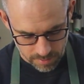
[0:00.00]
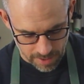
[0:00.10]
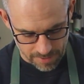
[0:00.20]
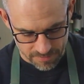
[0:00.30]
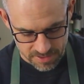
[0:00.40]

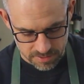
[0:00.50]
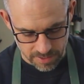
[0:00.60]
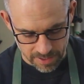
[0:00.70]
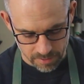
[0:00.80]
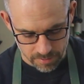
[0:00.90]
at this
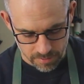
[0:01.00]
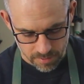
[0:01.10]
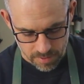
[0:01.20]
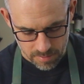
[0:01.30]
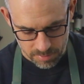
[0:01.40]
length,
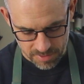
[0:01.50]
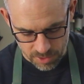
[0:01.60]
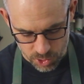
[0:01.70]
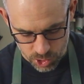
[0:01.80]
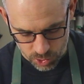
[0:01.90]
but
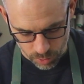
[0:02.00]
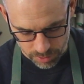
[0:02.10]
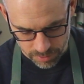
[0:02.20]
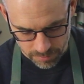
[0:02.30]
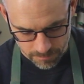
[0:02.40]
then
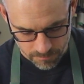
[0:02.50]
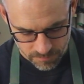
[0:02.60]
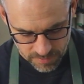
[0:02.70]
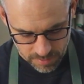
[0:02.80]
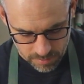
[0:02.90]
shorten
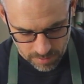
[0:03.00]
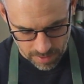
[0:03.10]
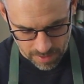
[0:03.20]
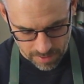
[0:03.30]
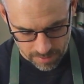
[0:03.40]

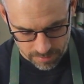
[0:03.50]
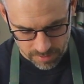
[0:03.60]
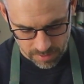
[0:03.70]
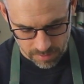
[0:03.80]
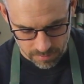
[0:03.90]

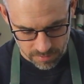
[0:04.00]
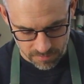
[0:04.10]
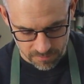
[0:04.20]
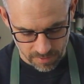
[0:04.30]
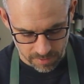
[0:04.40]
the
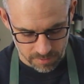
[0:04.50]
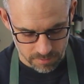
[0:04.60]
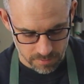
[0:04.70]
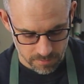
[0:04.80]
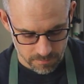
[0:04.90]

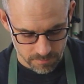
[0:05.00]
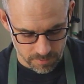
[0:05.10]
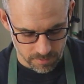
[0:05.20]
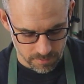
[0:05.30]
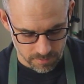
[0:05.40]
second
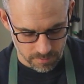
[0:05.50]
the